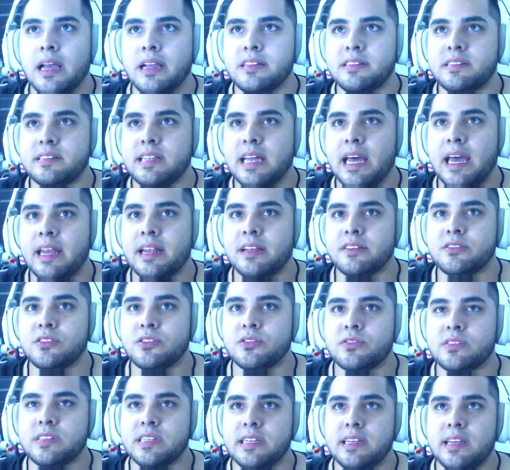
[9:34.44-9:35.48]
instead, as
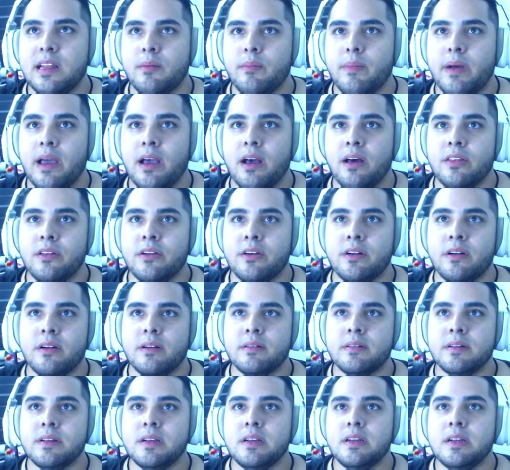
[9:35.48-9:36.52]
you've seen on my
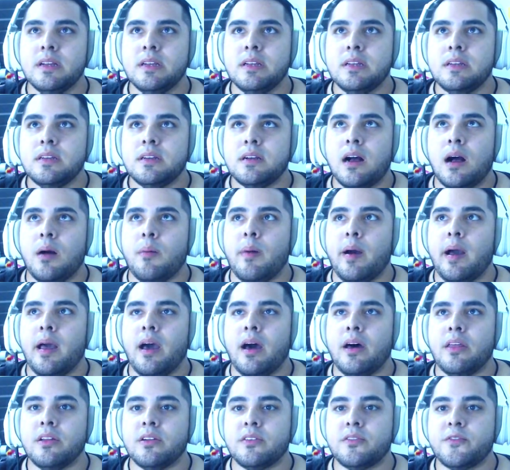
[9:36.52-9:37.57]
other
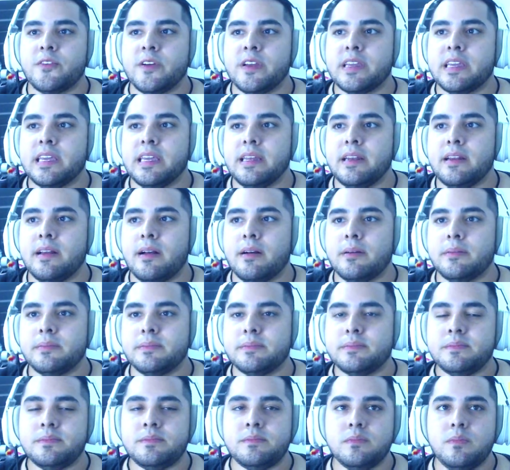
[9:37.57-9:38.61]

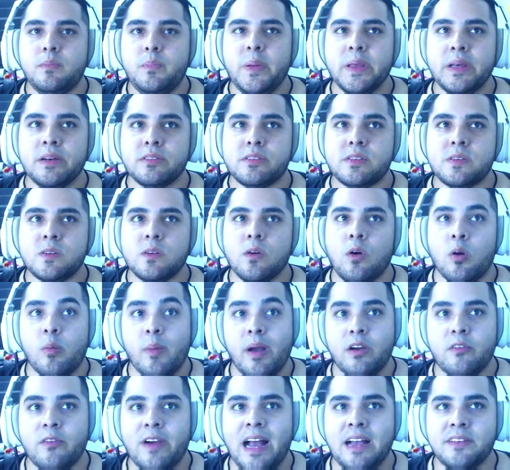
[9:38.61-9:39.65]
freaking builds, or
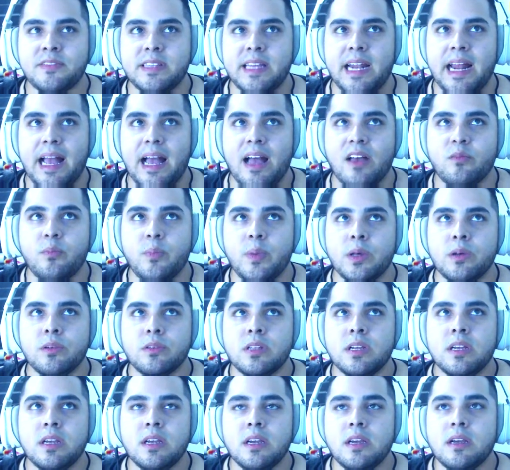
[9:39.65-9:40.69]
my rafts that I have
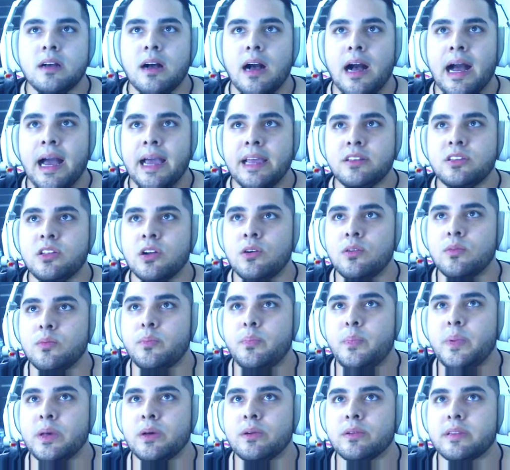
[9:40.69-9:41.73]
built. I
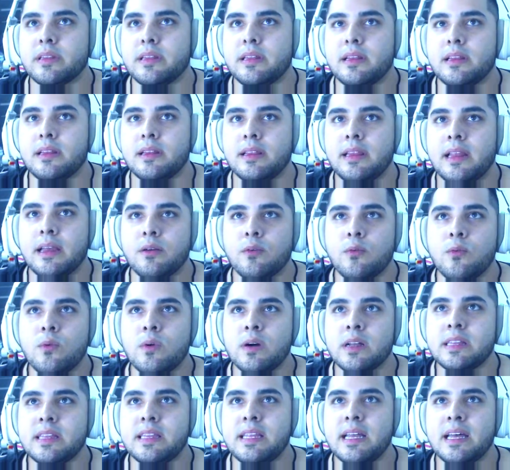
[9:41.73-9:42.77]
don't build.
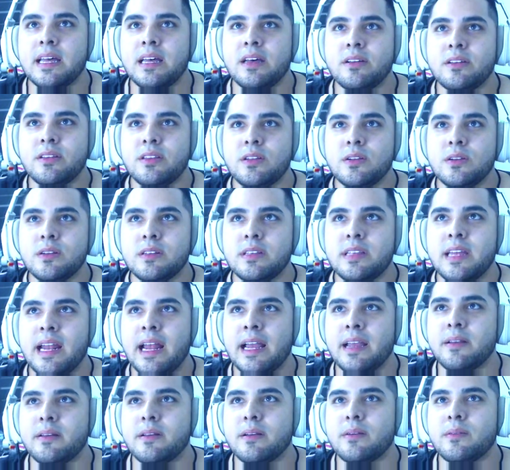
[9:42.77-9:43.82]
What the hell
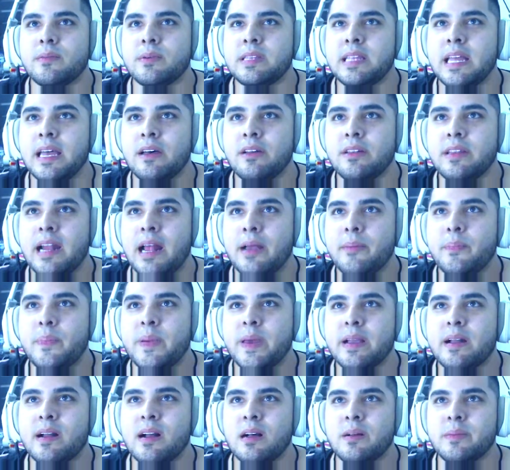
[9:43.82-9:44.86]
did I
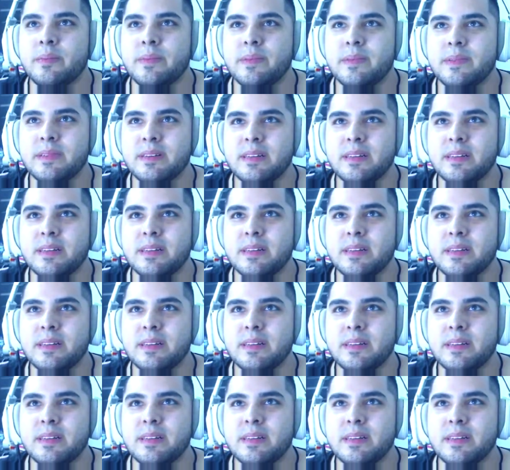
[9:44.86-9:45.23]
pick up?